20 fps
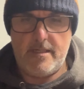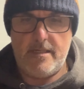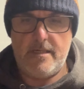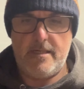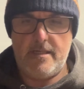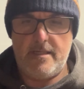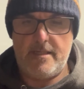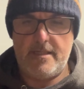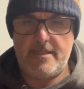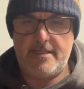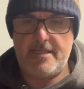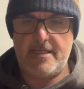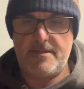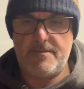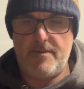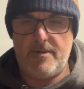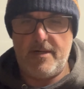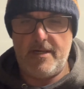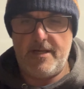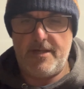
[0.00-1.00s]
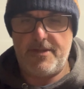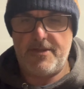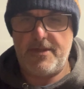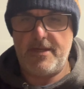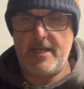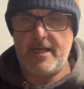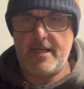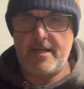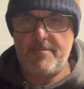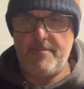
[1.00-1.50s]
And this is what I
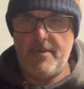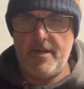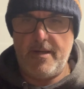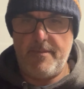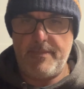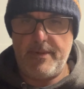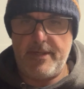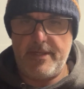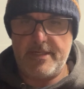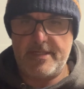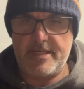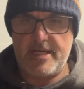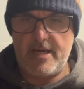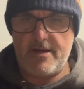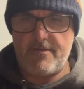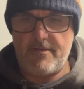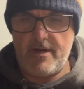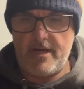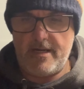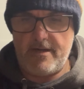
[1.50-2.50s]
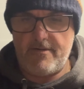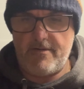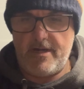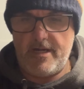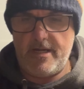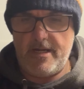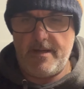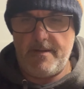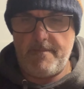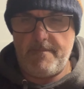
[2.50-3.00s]
think might be the secret
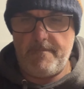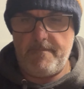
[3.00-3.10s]
ingredient.